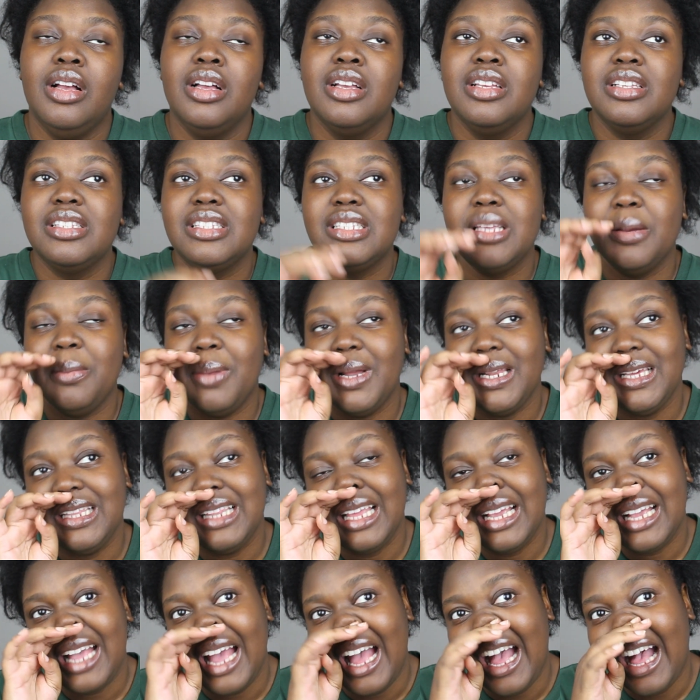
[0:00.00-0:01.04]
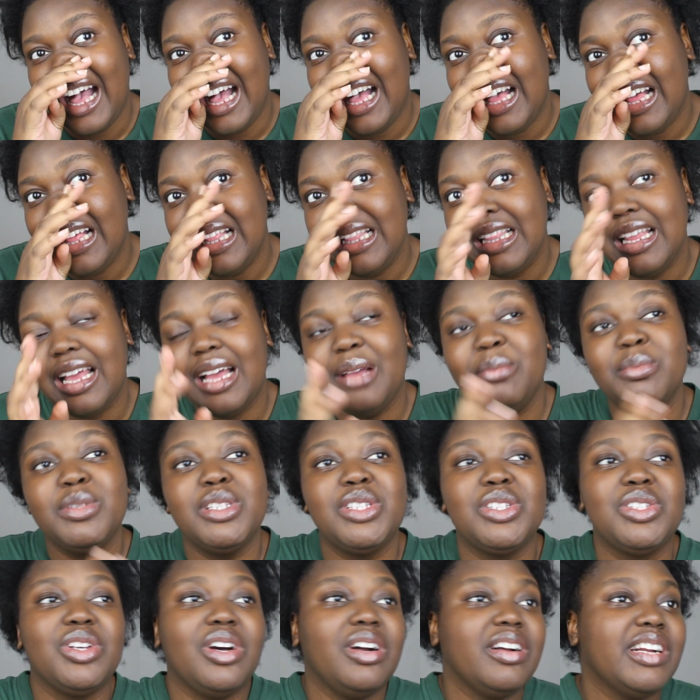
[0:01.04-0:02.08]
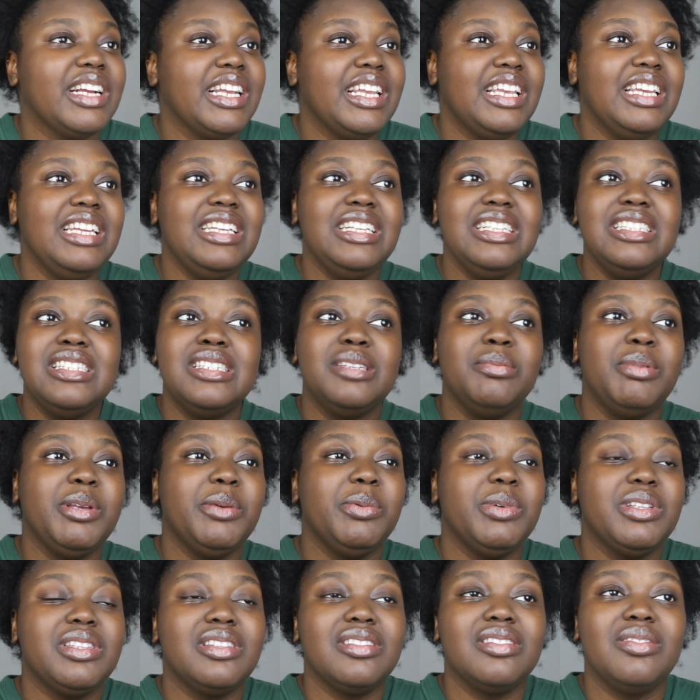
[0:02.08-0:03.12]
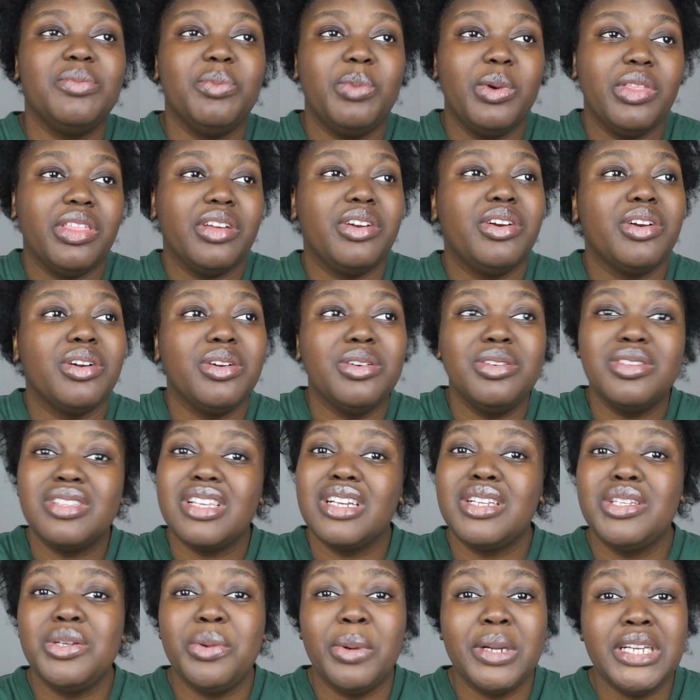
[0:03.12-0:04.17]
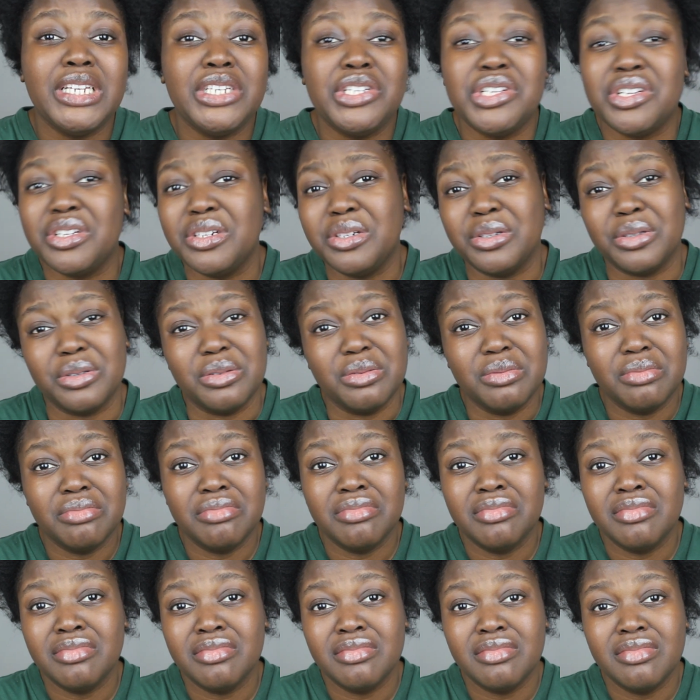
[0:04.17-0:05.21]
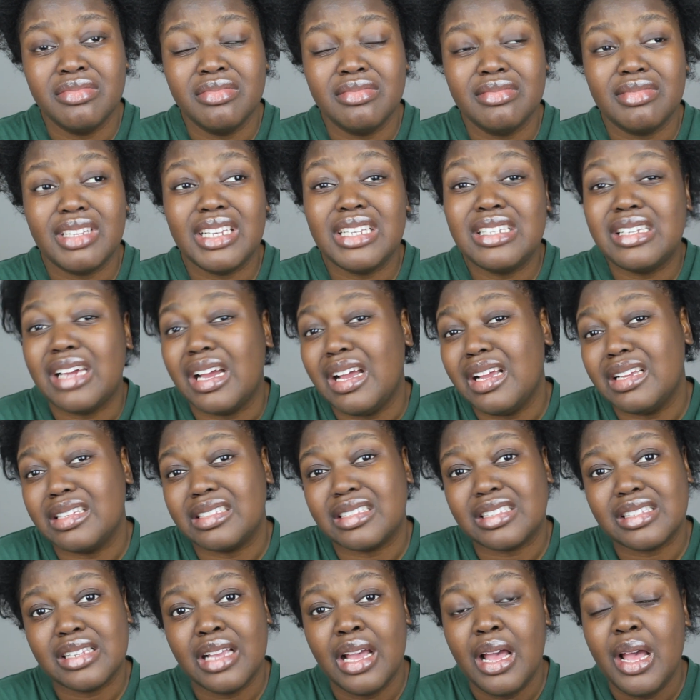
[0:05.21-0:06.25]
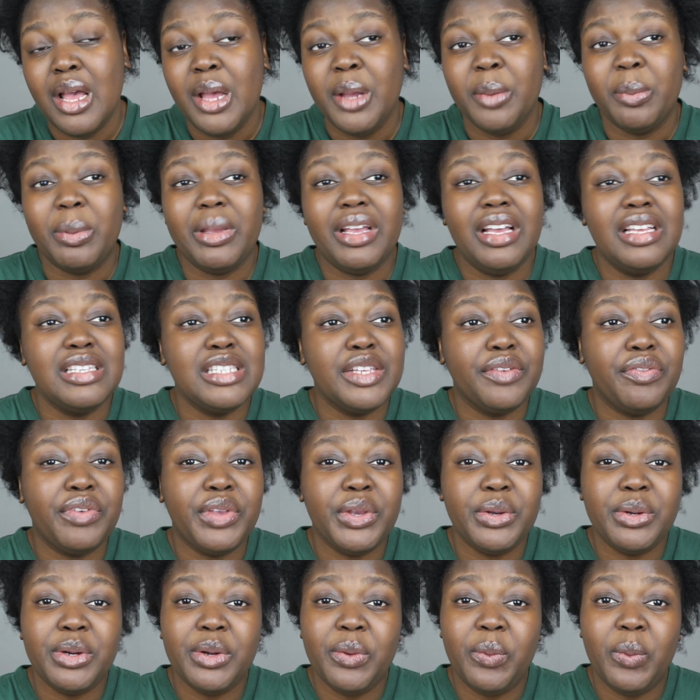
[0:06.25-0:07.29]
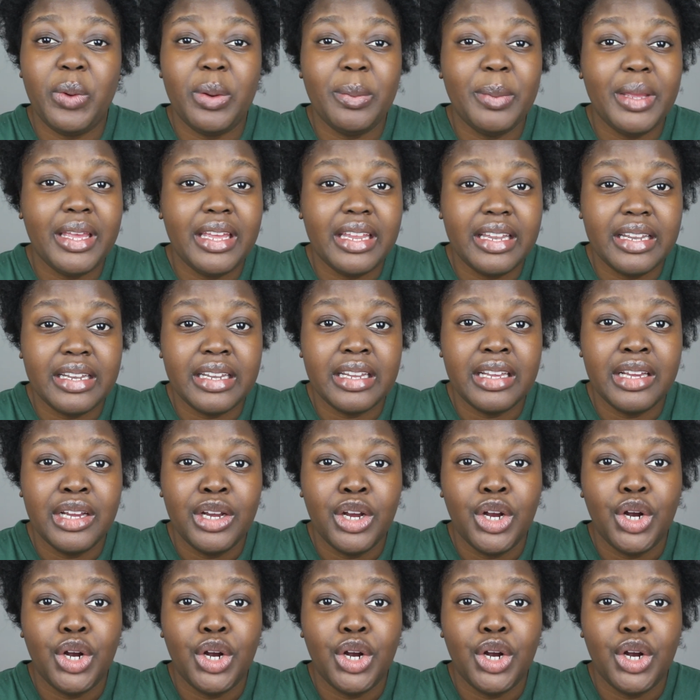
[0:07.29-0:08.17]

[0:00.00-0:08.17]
somebody like Al, I'm sorry. He needs to be with a girl who's like 22. He does. Because if you're a woman